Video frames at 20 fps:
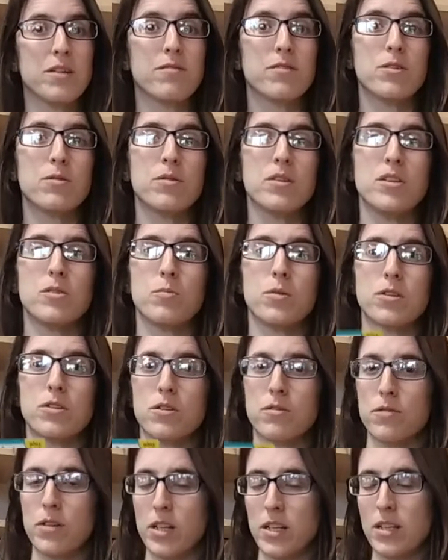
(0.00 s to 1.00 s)
even though these
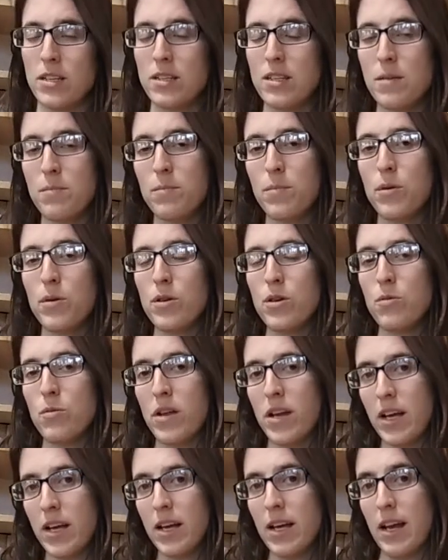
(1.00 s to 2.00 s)
books are really simple, you
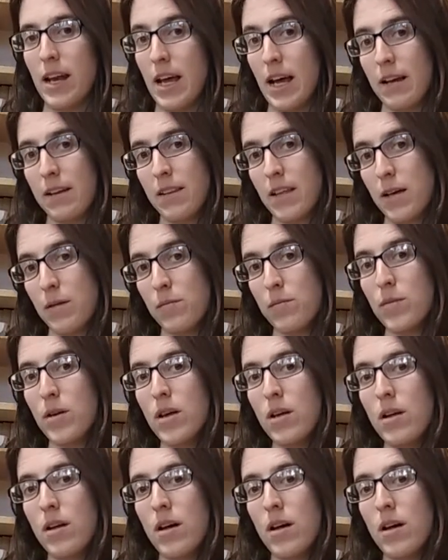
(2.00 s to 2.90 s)
want to connect them